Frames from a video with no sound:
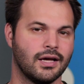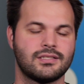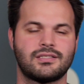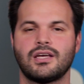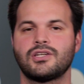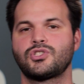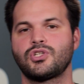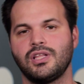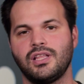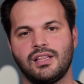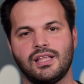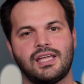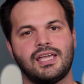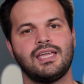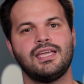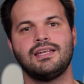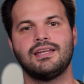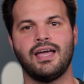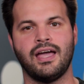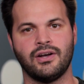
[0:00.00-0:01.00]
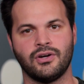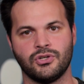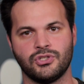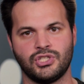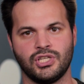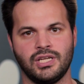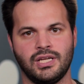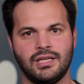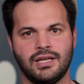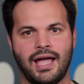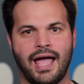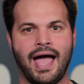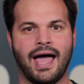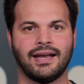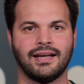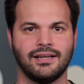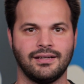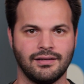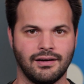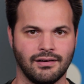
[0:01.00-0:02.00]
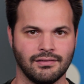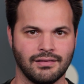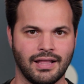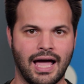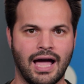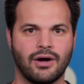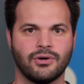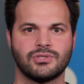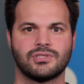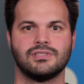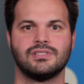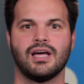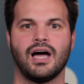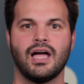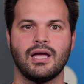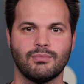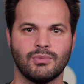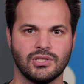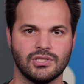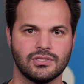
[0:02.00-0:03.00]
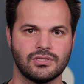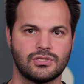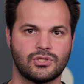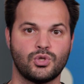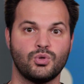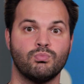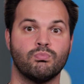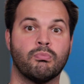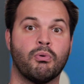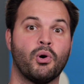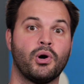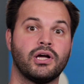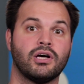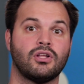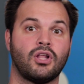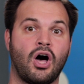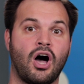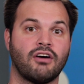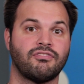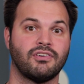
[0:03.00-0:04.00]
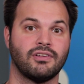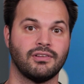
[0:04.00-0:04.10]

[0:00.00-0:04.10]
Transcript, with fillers: Essentially, the heat energy added allows diamonds to boil off